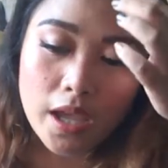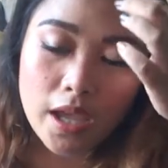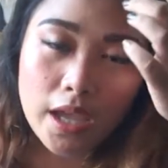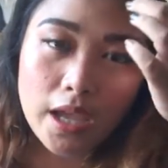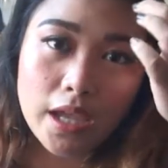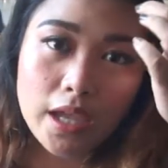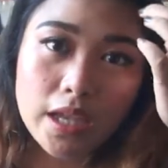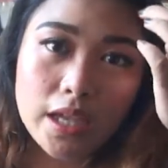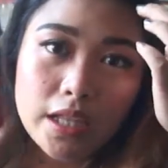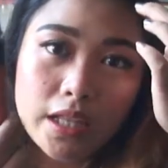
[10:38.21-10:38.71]

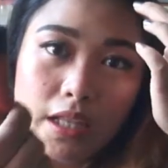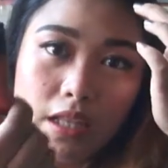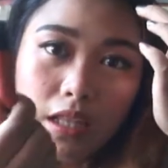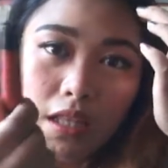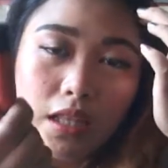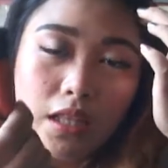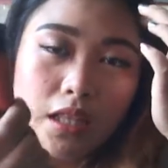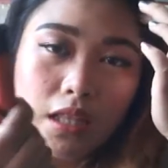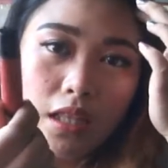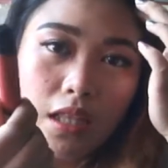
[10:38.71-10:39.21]

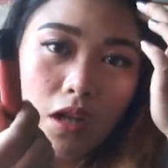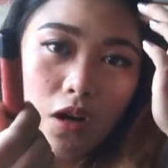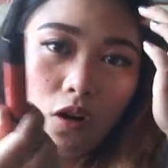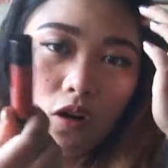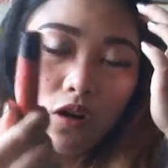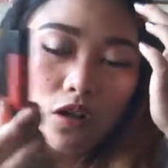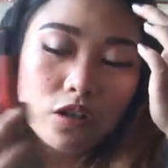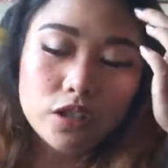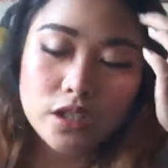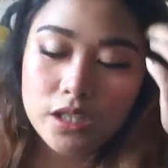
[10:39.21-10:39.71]
And the
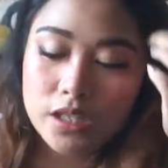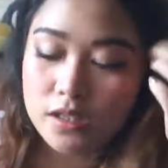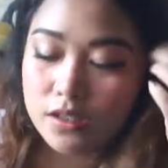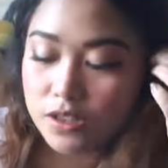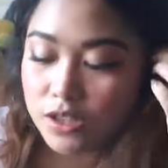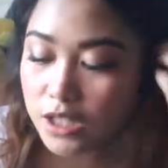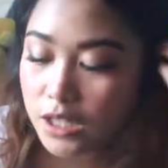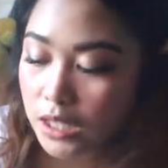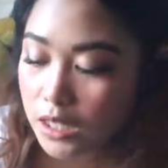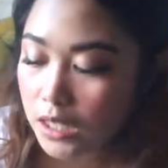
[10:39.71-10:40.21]
color
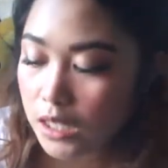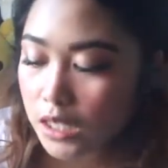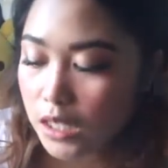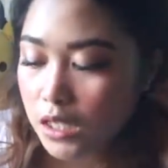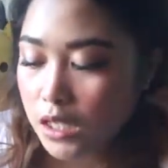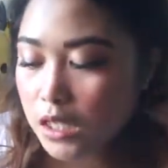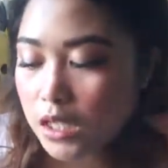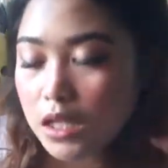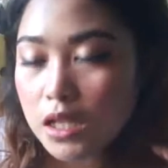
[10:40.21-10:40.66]
is really